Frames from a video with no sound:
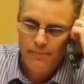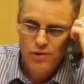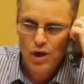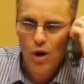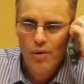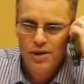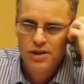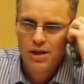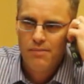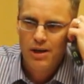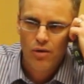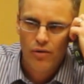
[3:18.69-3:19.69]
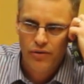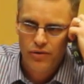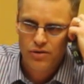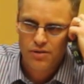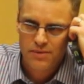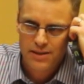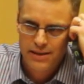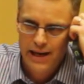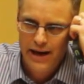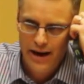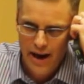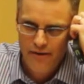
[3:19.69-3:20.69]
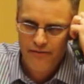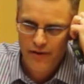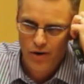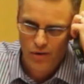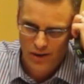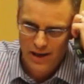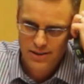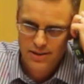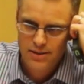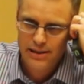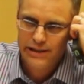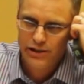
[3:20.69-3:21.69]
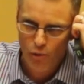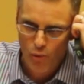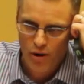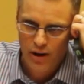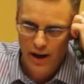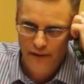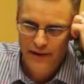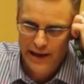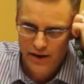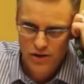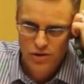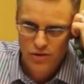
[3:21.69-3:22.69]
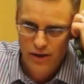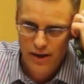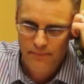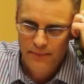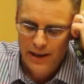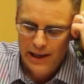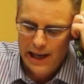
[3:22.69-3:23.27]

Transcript: Joe is going to be going through some state and federal licensing to work in the industry,